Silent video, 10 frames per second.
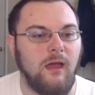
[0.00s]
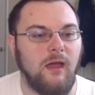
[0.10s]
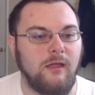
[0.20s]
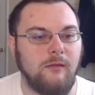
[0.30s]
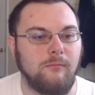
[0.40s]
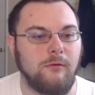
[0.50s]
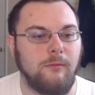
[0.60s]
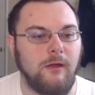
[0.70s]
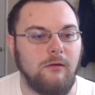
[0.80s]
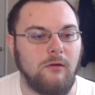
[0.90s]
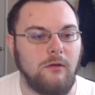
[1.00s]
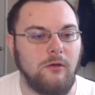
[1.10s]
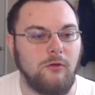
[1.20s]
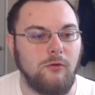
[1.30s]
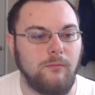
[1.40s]
I can prepare a
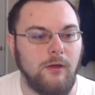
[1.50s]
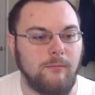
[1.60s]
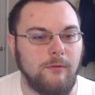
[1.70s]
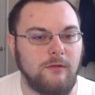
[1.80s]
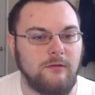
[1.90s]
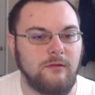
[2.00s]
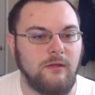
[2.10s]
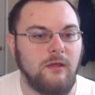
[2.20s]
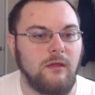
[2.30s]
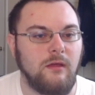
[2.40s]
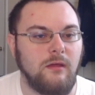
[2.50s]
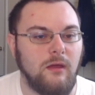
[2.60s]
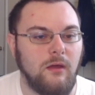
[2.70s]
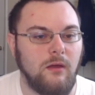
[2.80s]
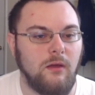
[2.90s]
new puppet.
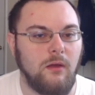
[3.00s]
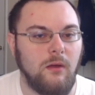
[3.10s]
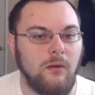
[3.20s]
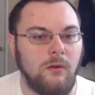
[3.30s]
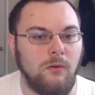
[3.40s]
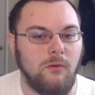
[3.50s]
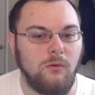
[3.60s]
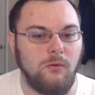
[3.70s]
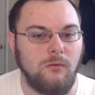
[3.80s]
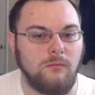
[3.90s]
Oh.